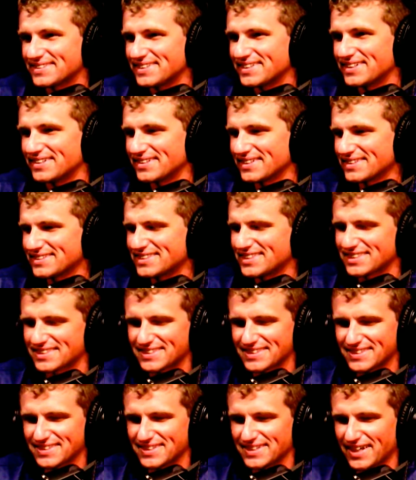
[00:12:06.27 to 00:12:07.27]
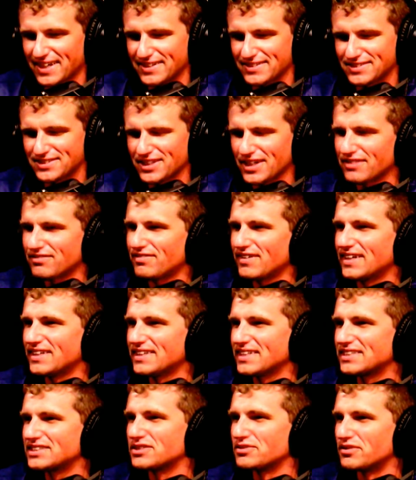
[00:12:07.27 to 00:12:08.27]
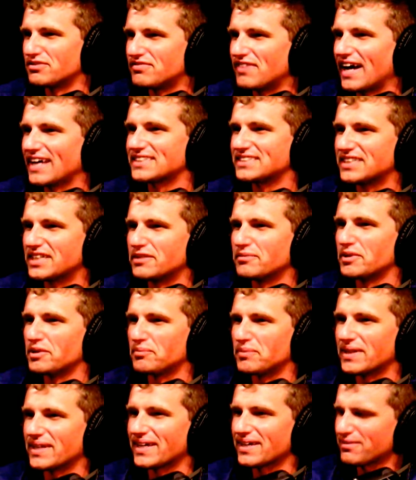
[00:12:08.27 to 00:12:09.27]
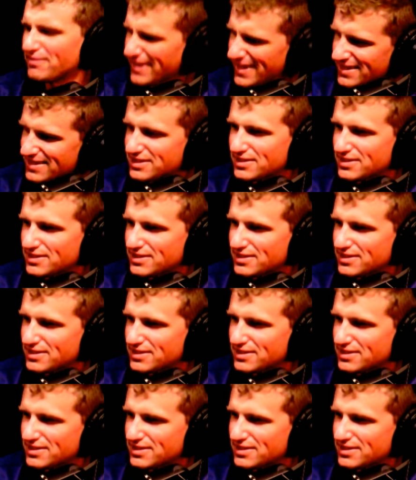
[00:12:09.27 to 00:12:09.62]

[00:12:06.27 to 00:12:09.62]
But, that's just, I'd try to find things that would fascinate me, be like, man,